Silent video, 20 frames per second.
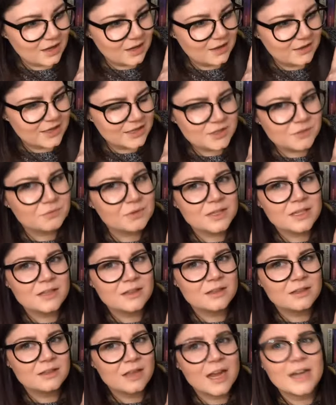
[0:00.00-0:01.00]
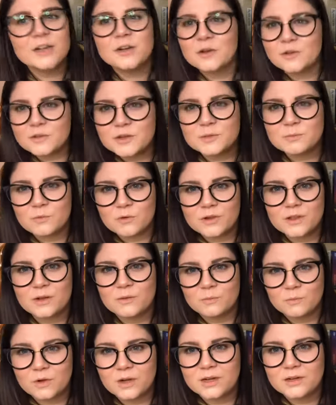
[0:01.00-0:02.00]
That's really, I know there's more
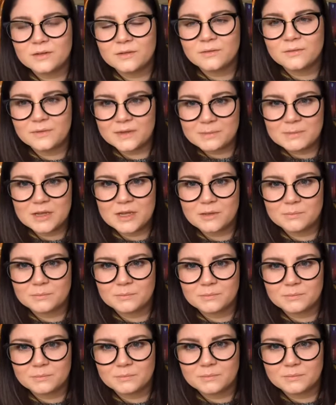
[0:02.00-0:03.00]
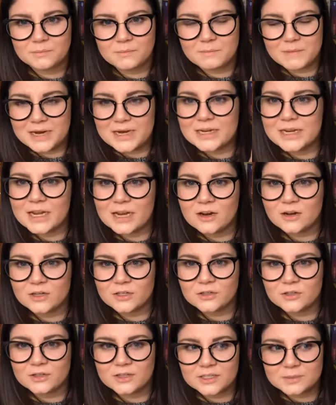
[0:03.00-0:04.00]
than one female main
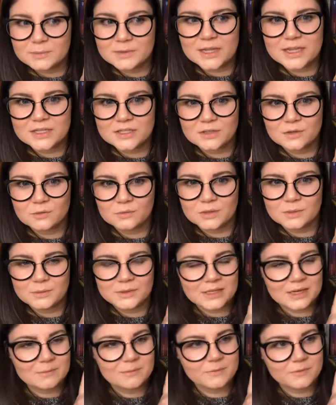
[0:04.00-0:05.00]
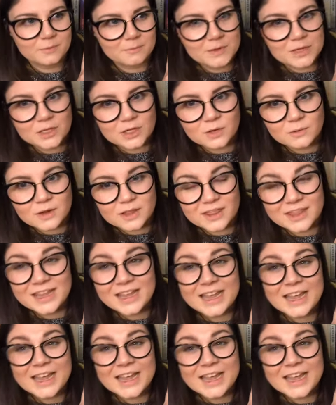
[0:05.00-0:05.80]
character in this, but that's the only one that I'm familiar with.